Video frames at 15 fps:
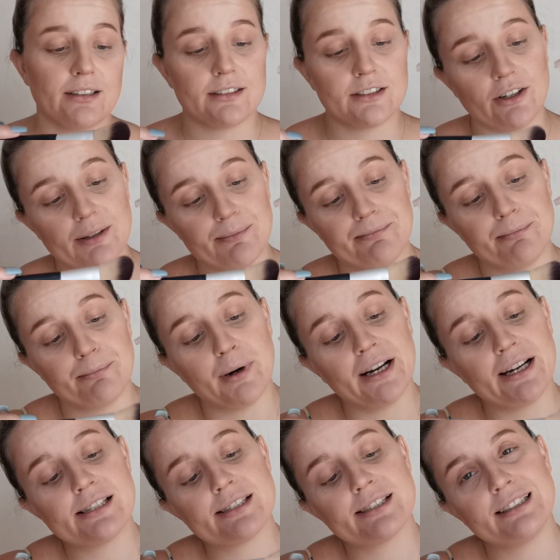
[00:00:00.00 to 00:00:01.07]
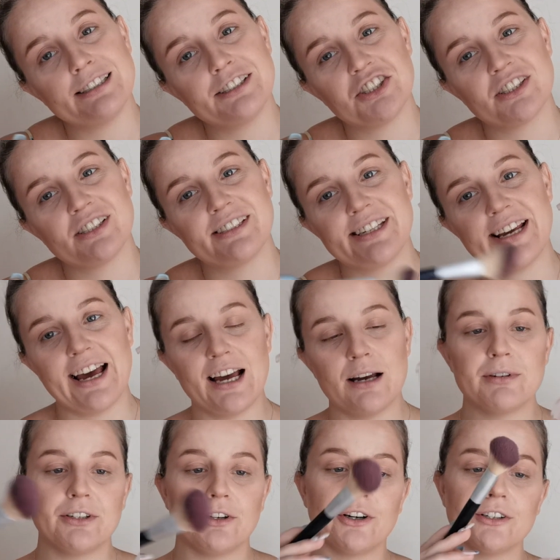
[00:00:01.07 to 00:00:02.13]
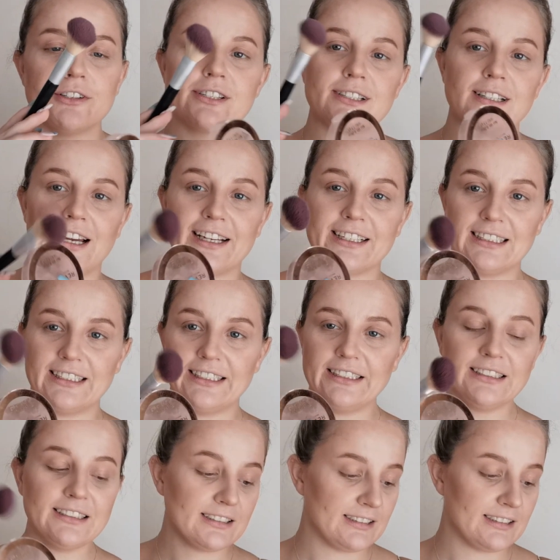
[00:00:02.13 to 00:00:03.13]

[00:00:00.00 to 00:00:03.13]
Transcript: So I basically just dab it on slightly,